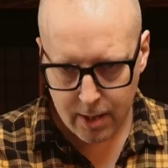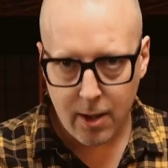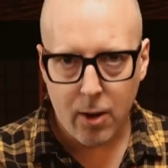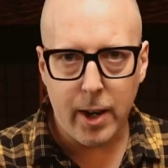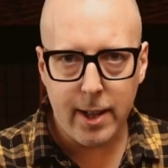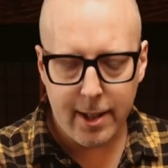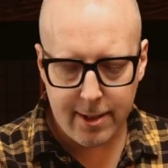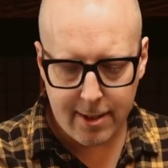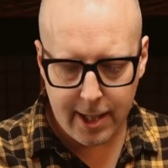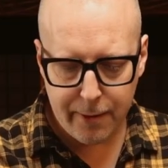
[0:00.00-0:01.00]
All right,
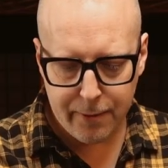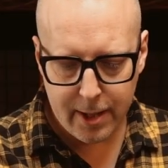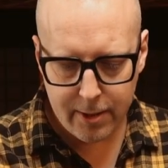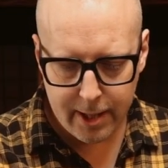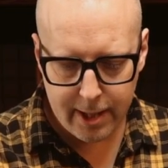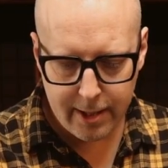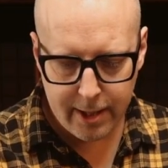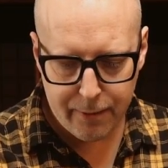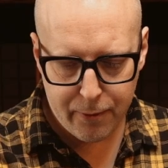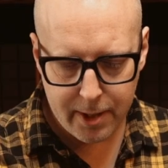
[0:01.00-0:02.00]
let's see if there's any
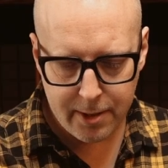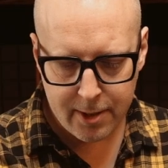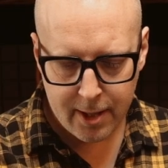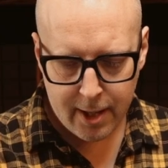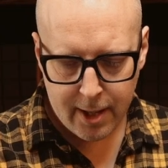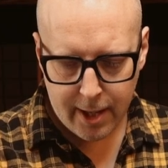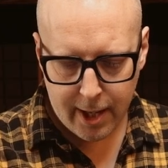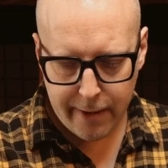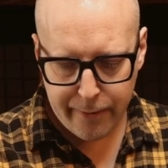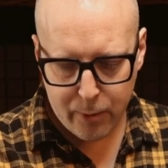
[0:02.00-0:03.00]
difference
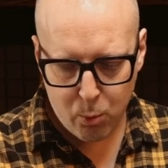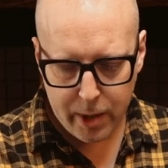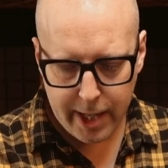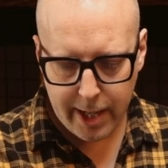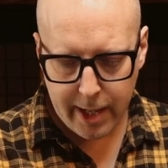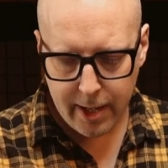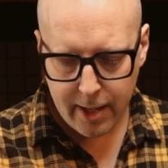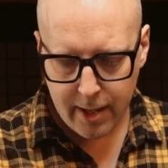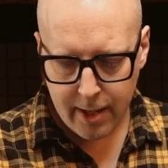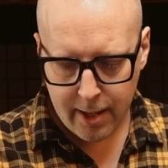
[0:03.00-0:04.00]
if we
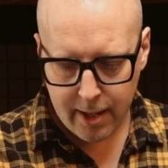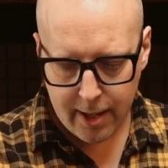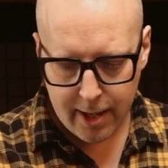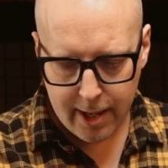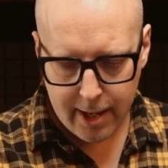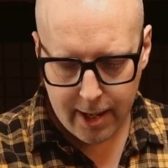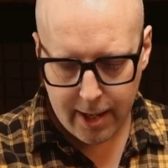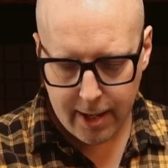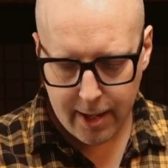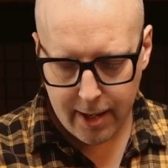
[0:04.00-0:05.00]
uh,
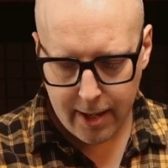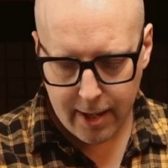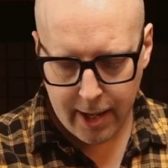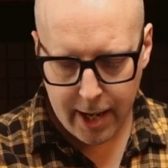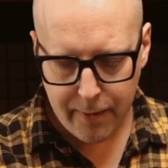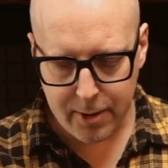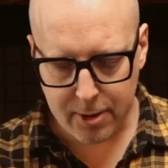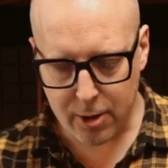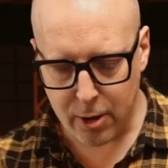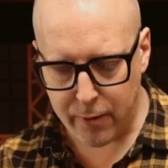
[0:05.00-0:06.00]
have the
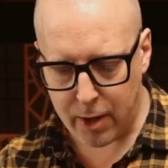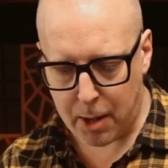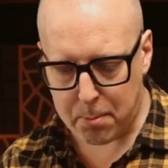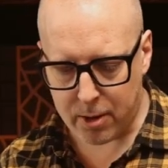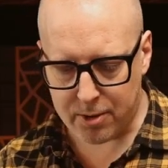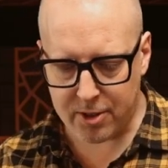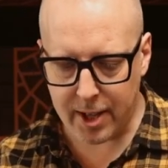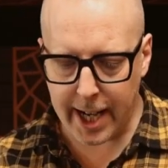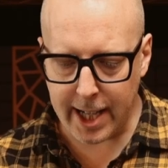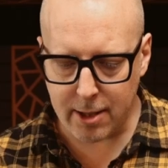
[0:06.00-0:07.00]
server up on
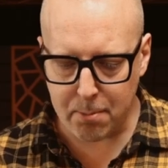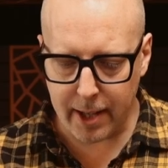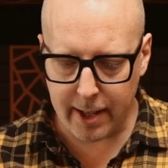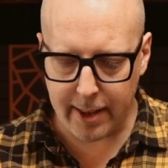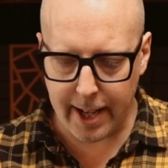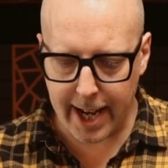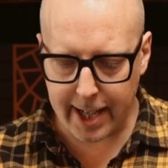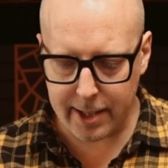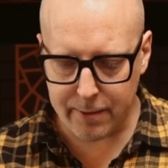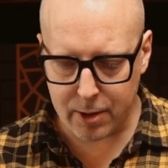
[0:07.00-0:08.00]
stage being the
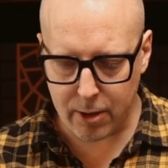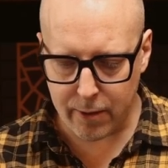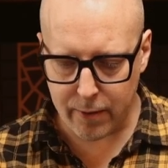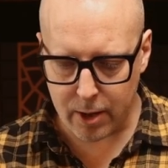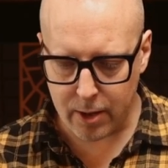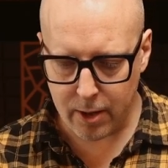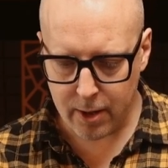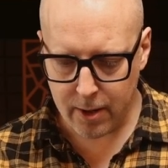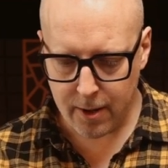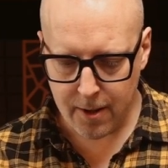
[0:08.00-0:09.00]
active server
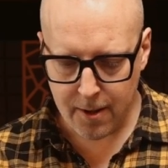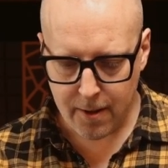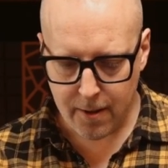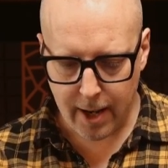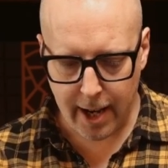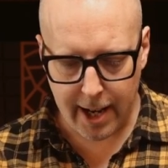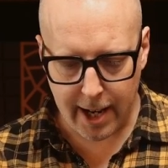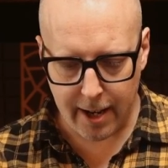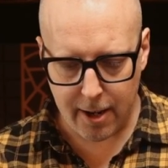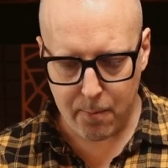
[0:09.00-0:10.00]

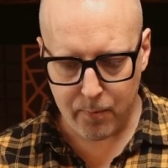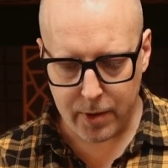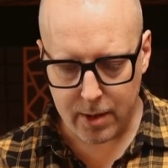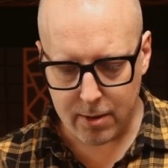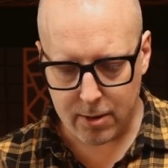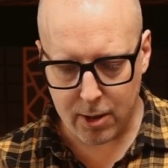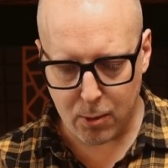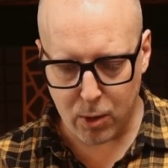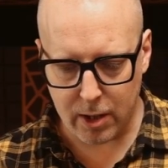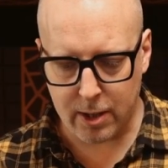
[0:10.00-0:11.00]
and
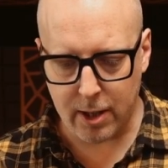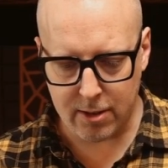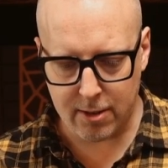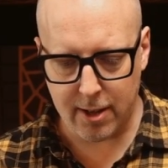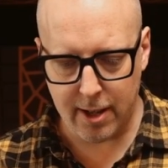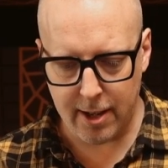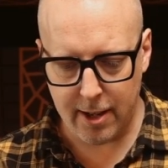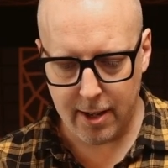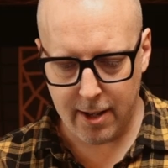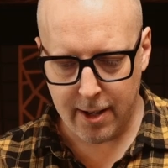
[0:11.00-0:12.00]
someone cuts the
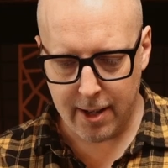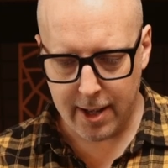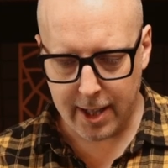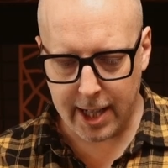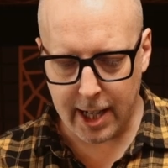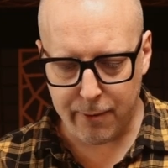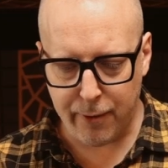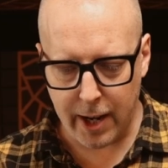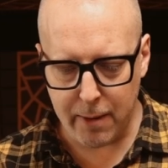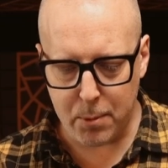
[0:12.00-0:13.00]
Cat
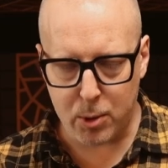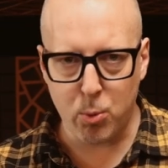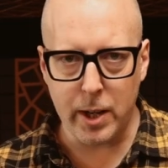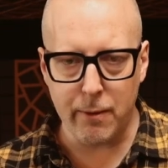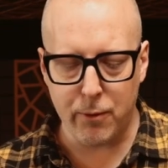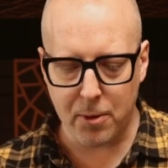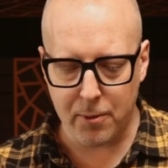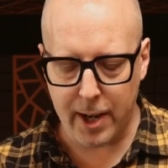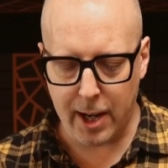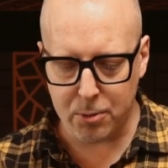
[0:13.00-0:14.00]
5 between front of
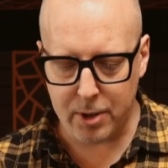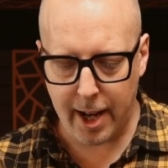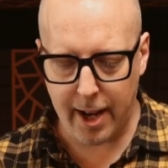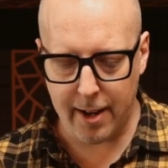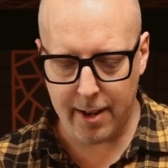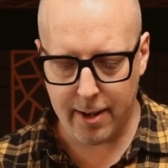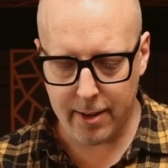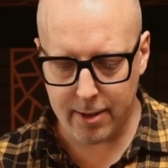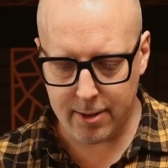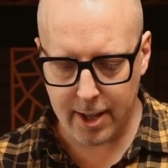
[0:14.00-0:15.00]
house and
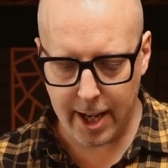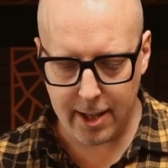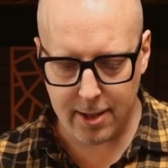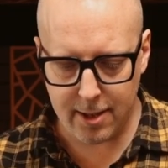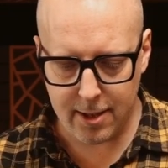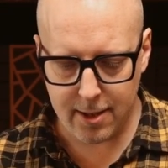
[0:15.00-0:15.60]
the stage.